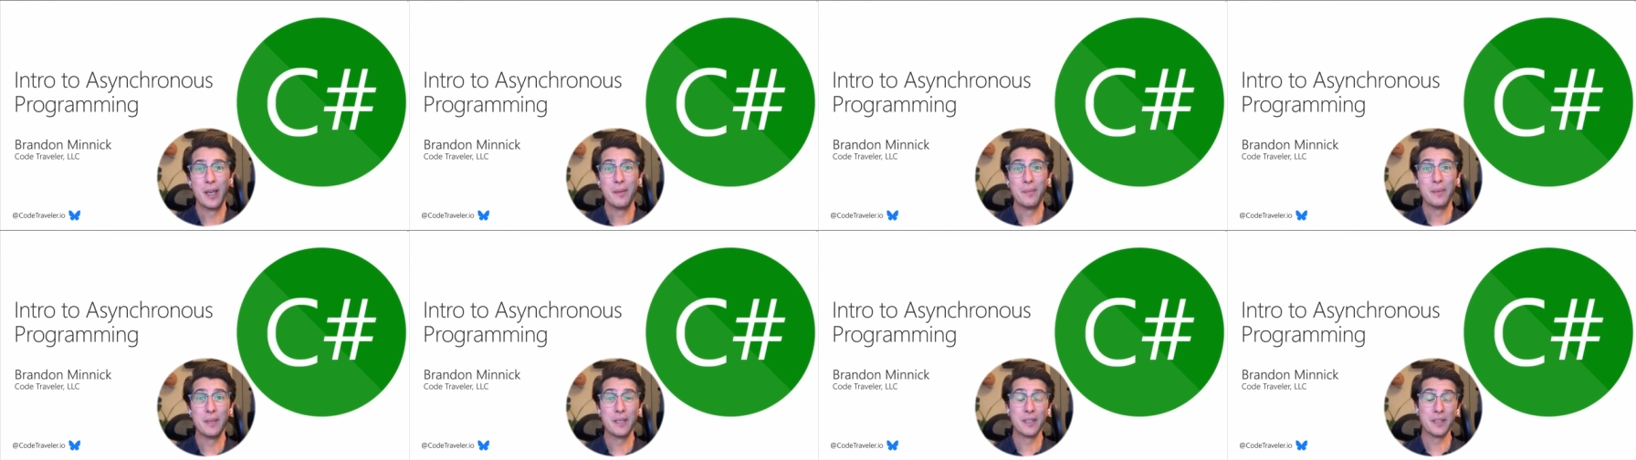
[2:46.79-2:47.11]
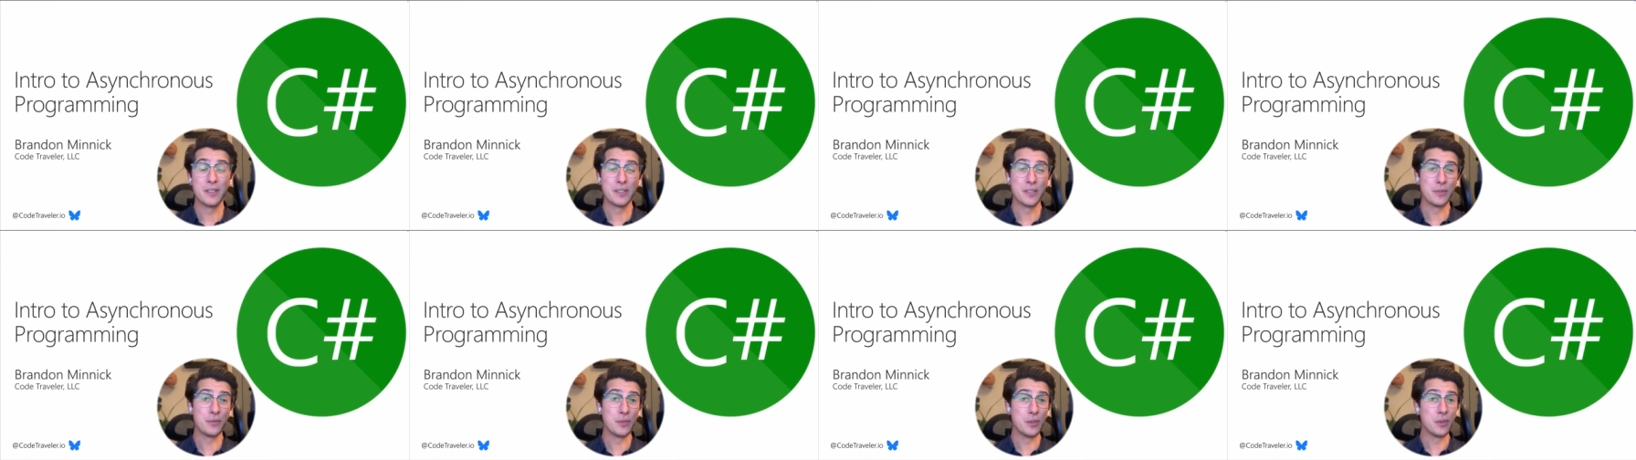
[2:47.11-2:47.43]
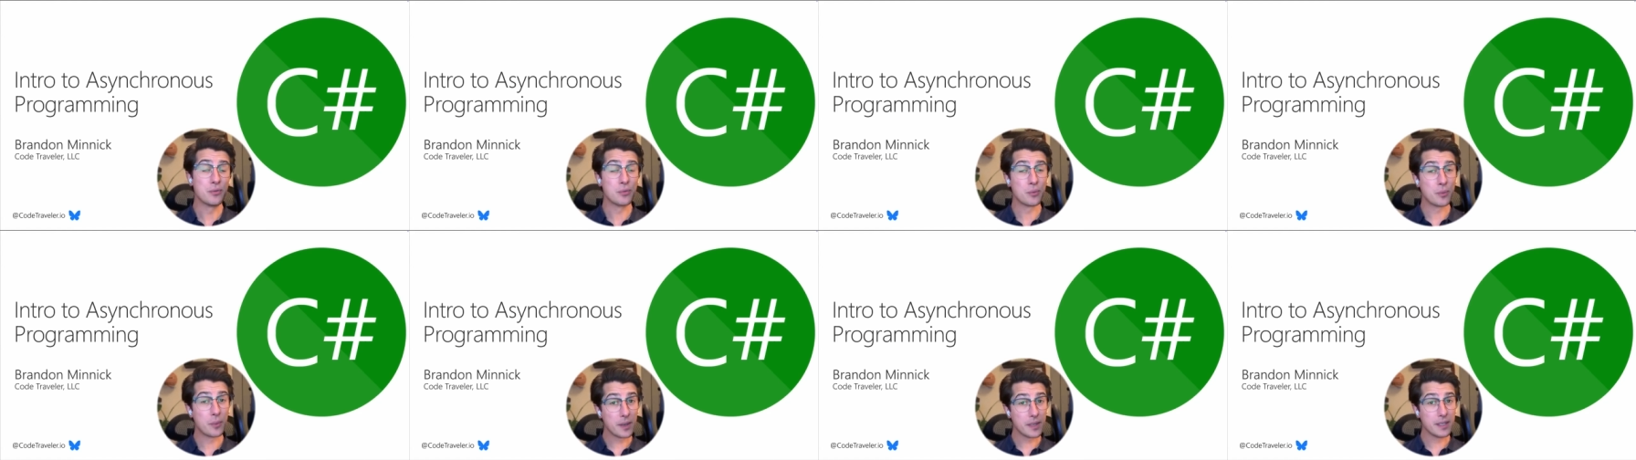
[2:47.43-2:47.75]
because if
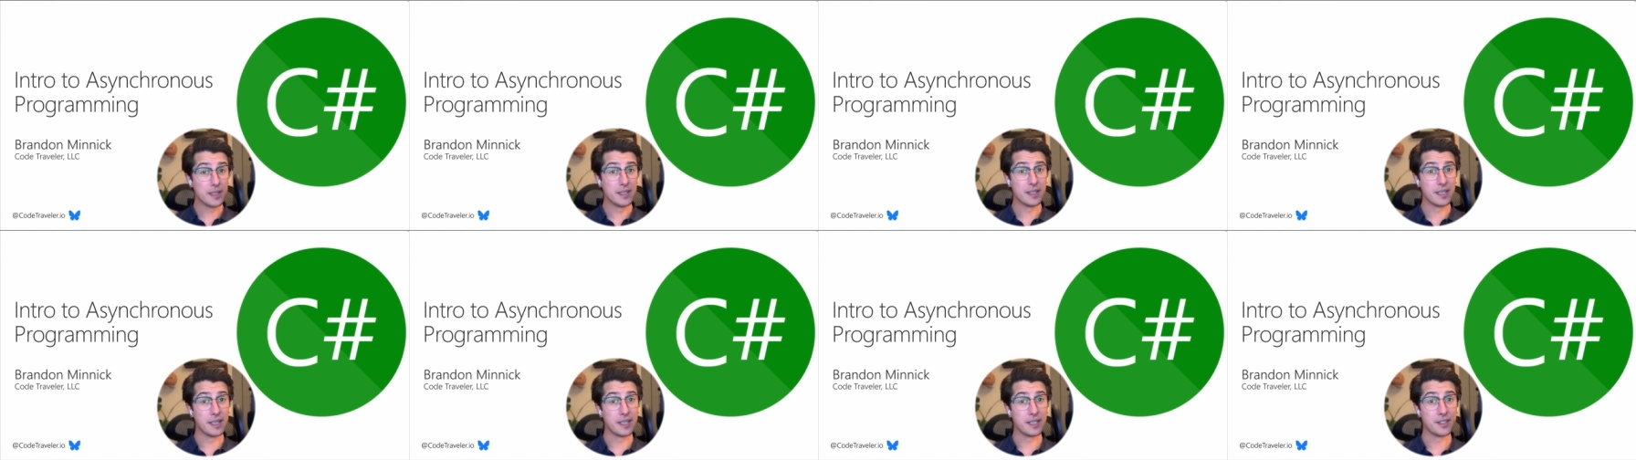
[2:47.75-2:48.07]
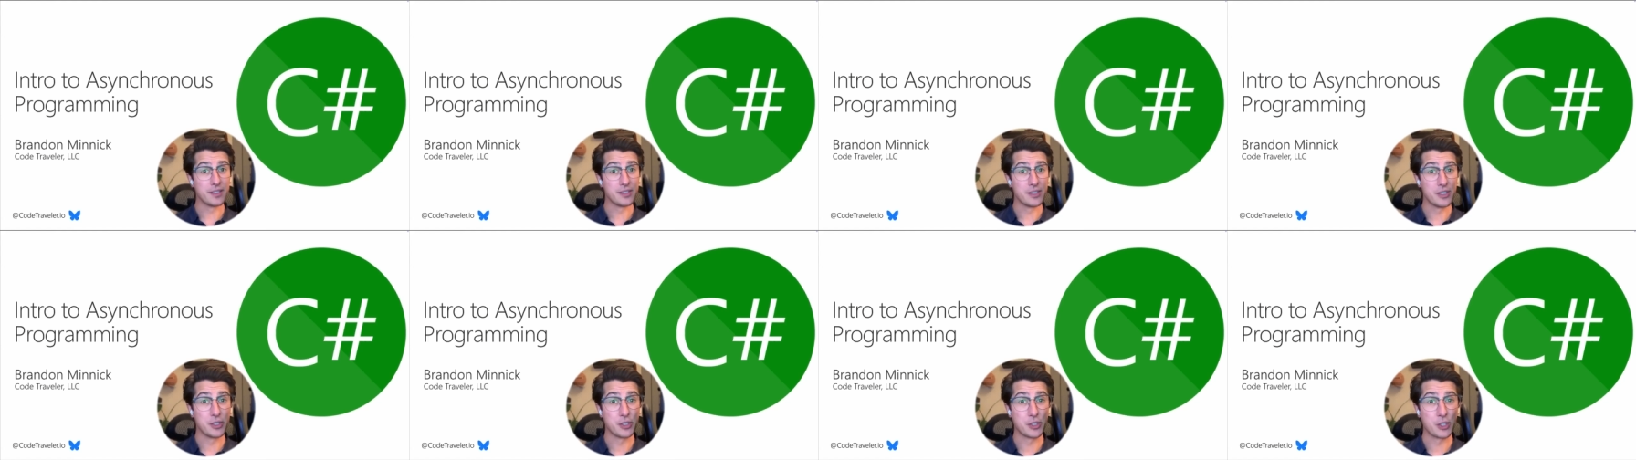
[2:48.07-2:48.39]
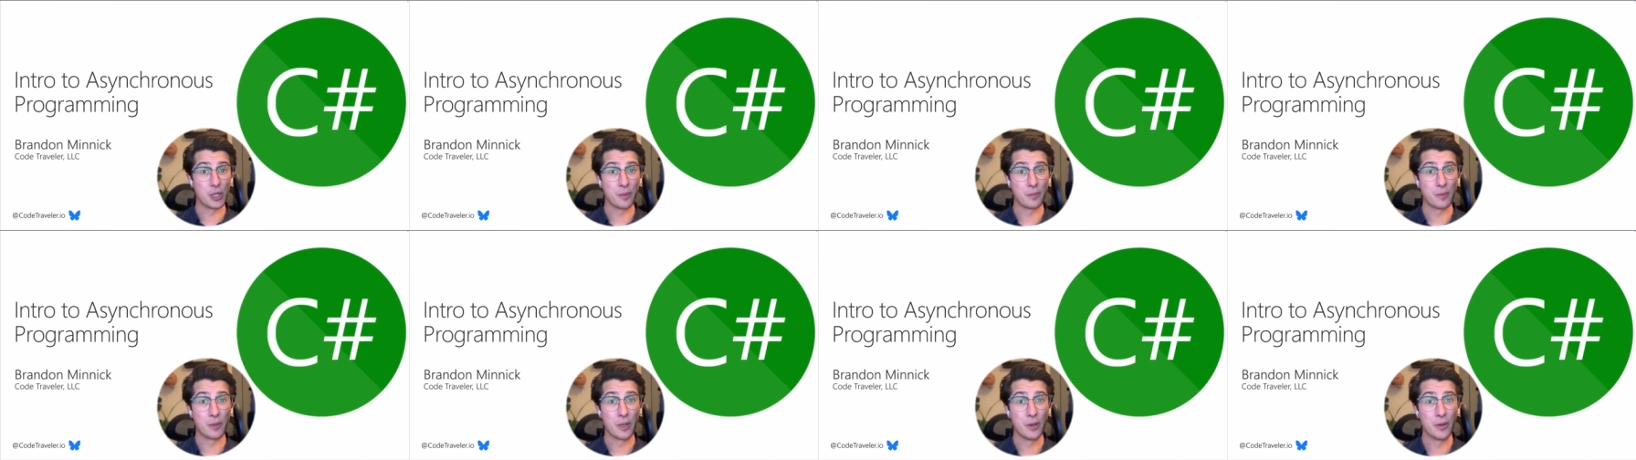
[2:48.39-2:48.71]
you've written any C#
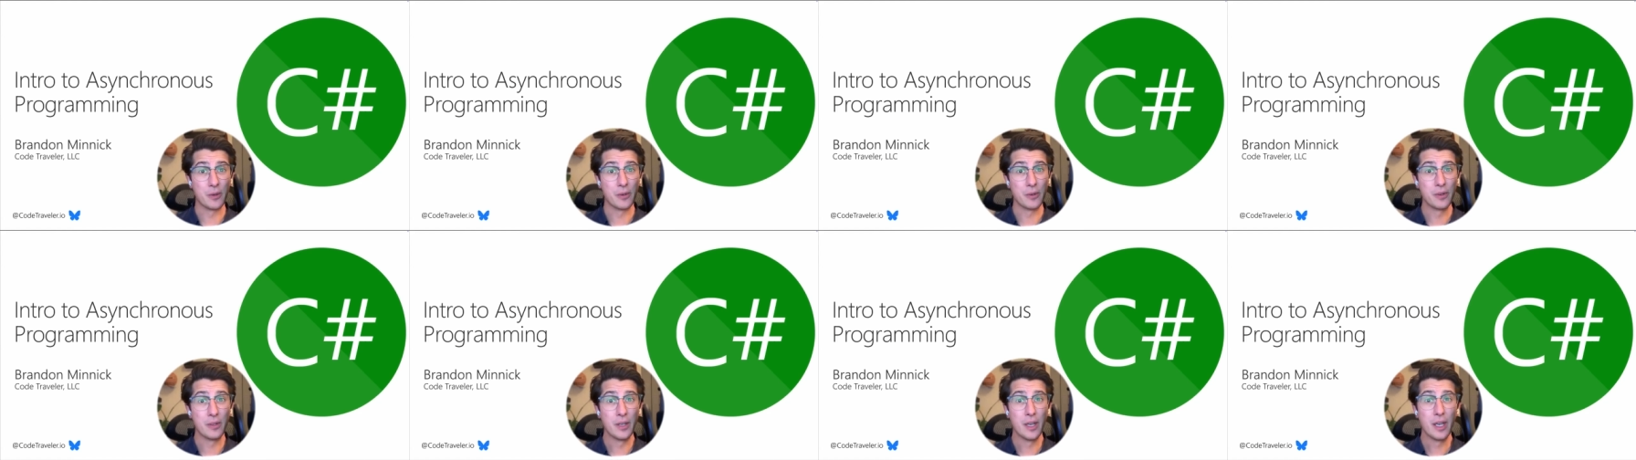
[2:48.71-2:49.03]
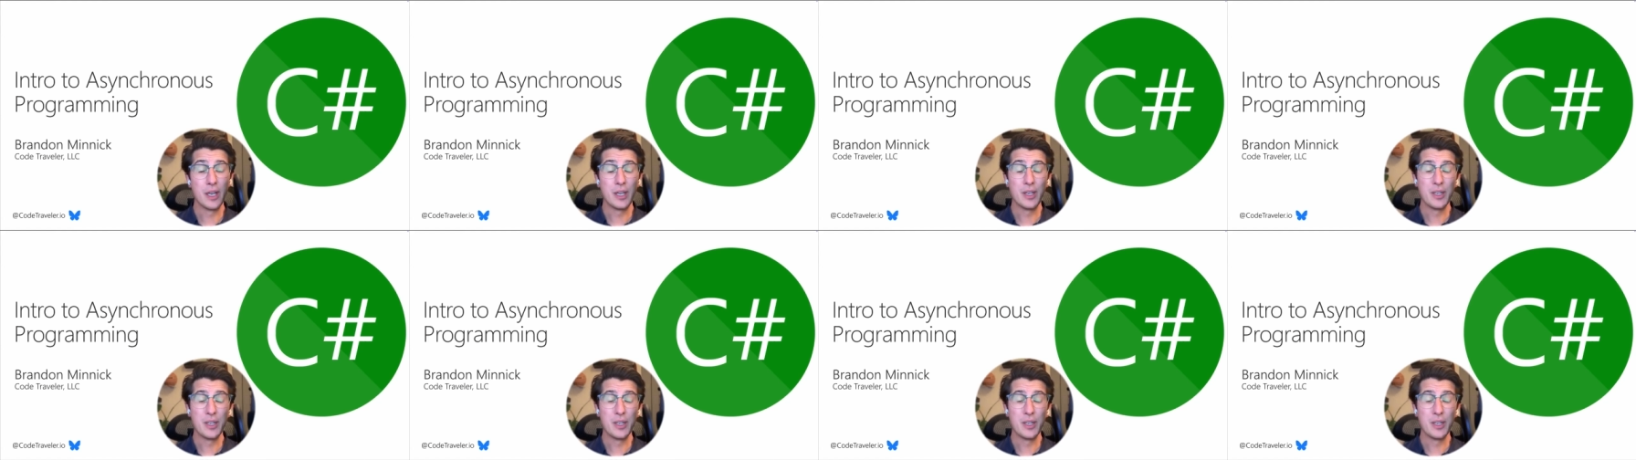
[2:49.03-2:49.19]
code,